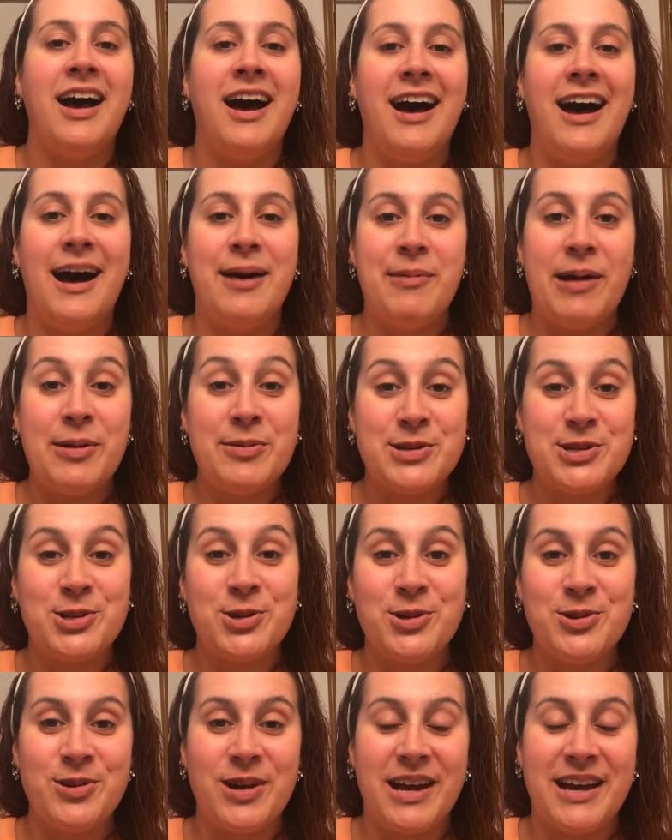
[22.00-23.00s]
I would
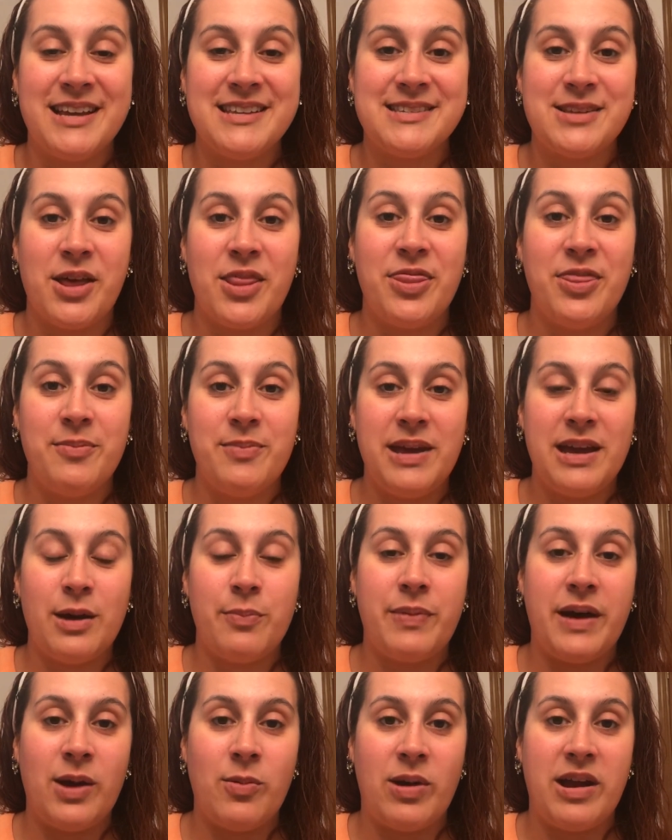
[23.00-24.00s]
show you guys the
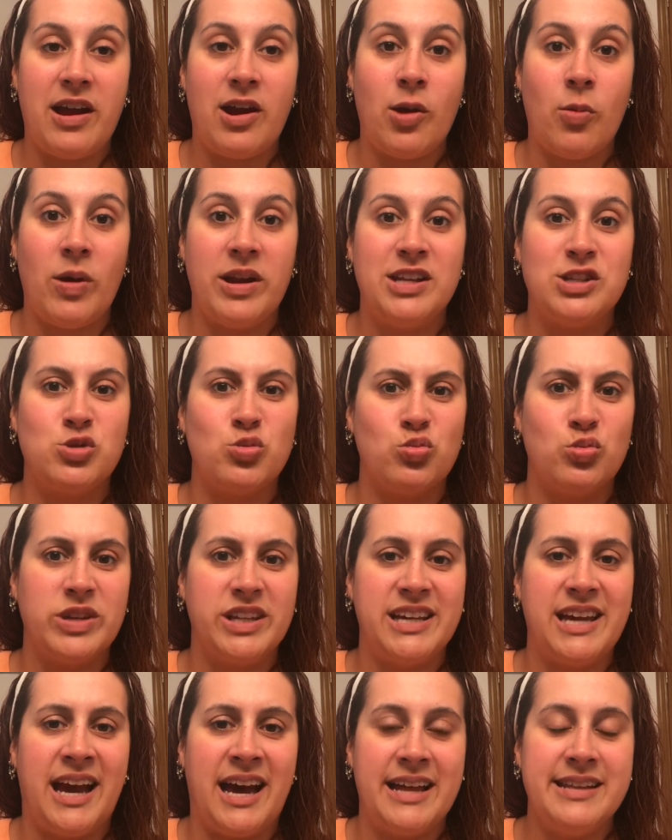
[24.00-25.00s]
makeup I wear when it's
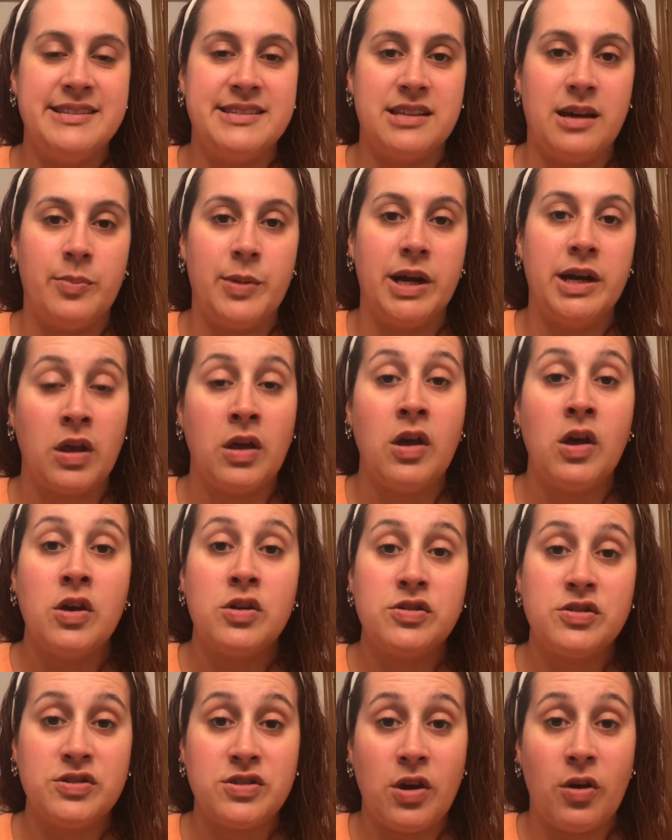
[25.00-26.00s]
really hot in summer.
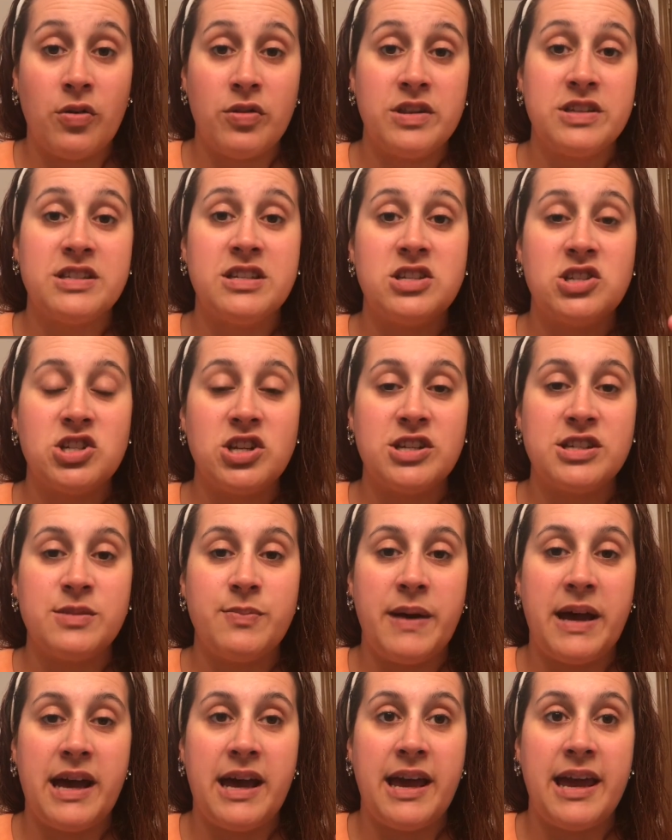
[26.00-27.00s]
So this is
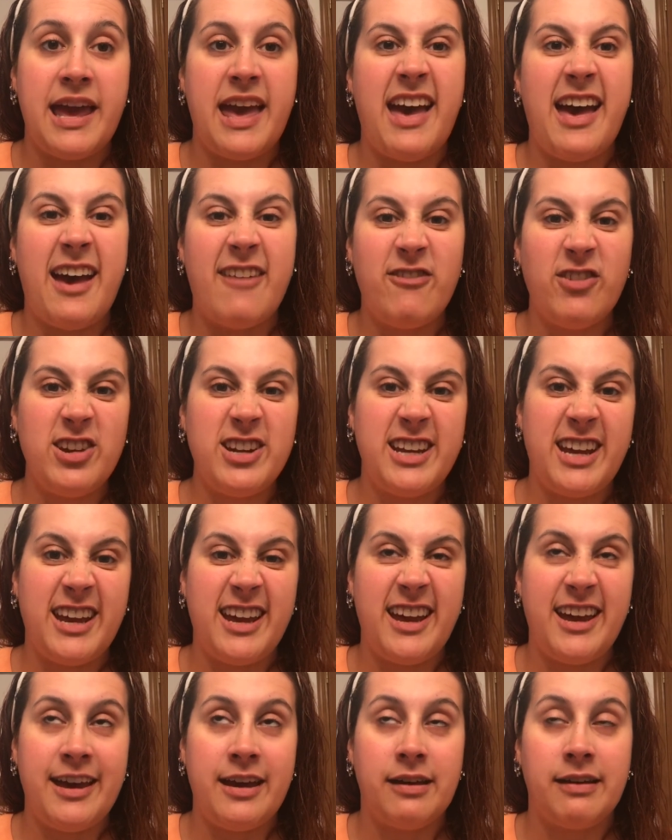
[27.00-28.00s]
just my
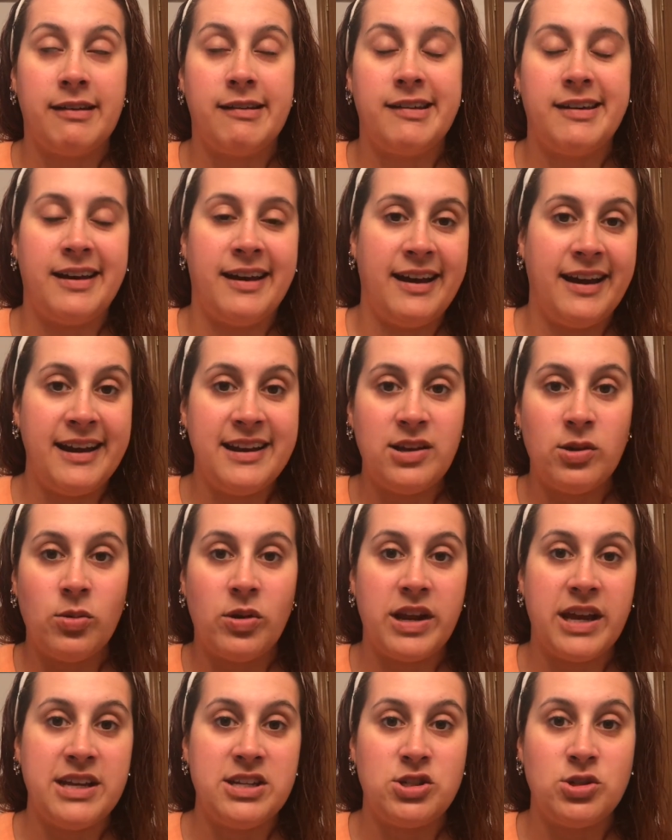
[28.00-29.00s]
everyday, kind of
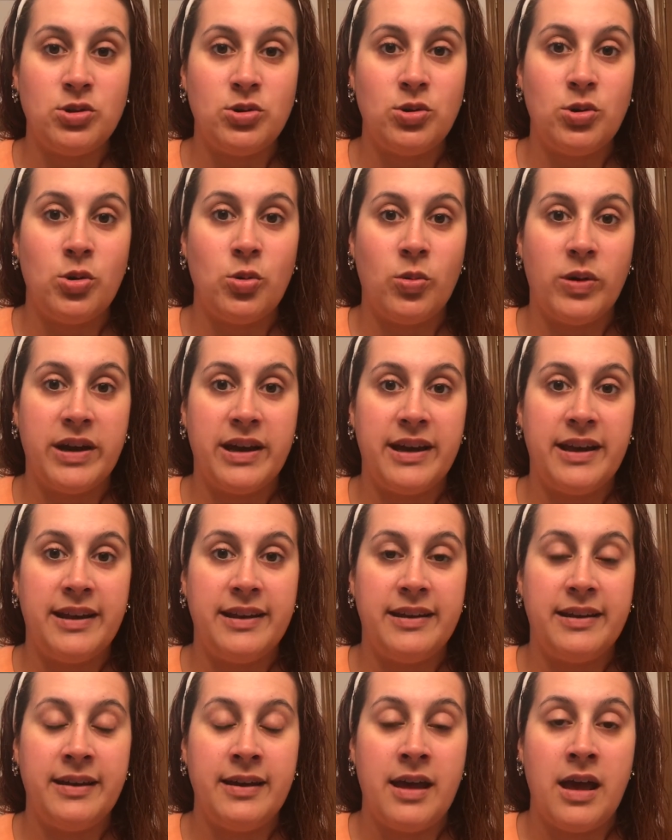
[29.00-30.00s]
what I do
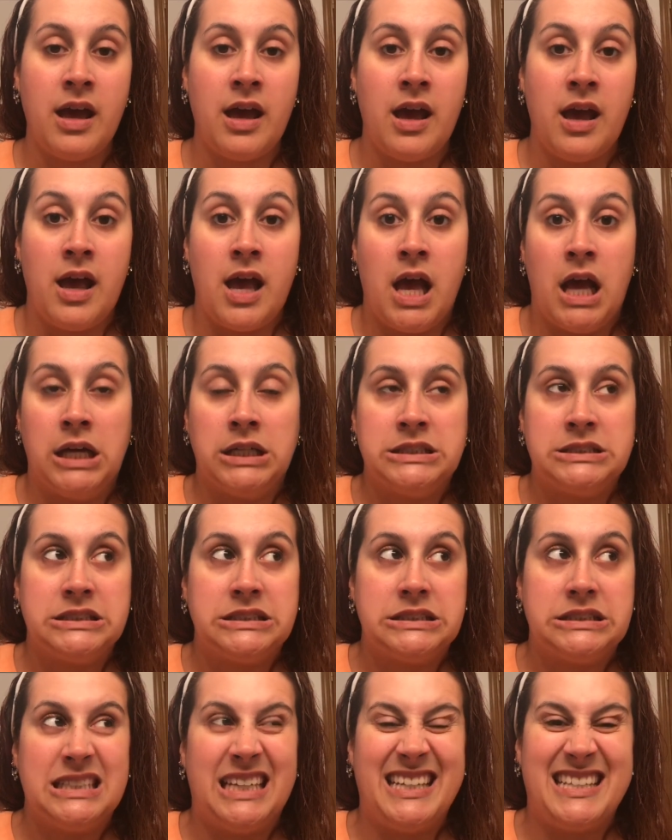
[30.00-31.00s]
when
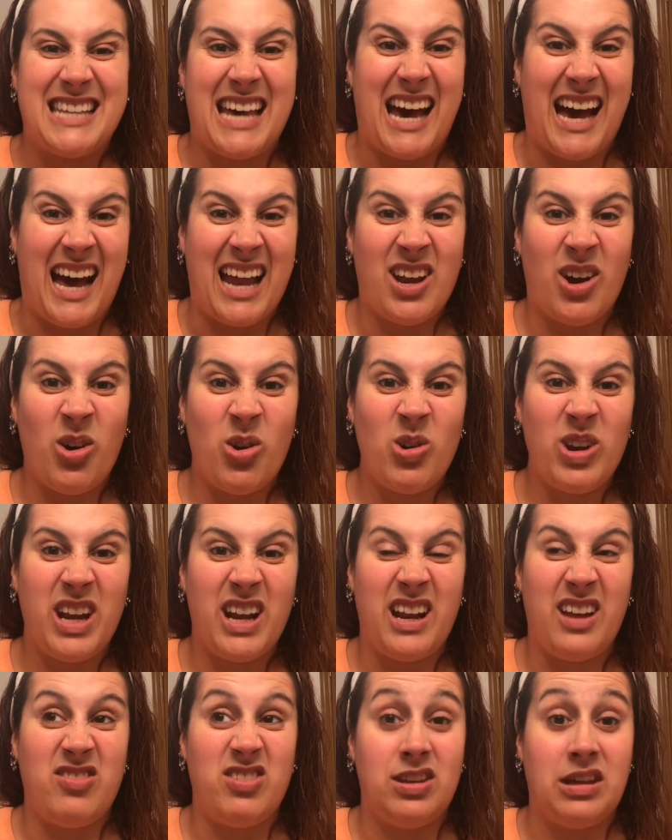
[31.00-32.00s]
it's hot out
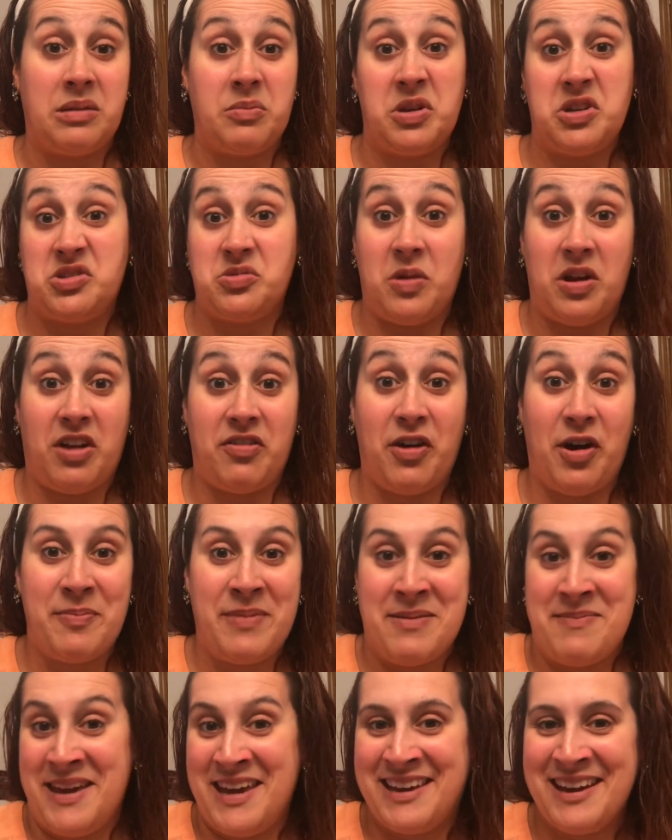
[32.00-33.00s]
and I feel like I'm gonna sweat off all
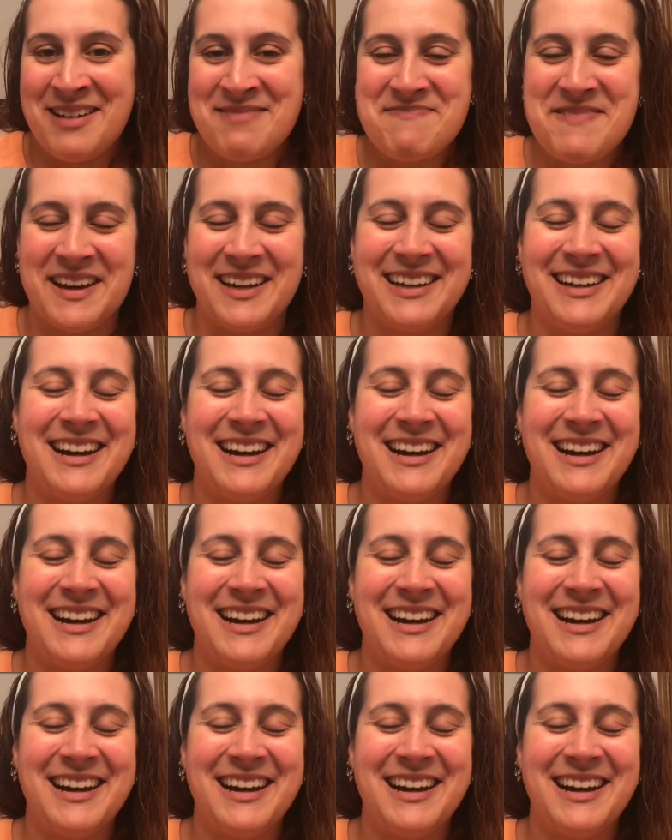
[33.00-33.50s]
my makeup.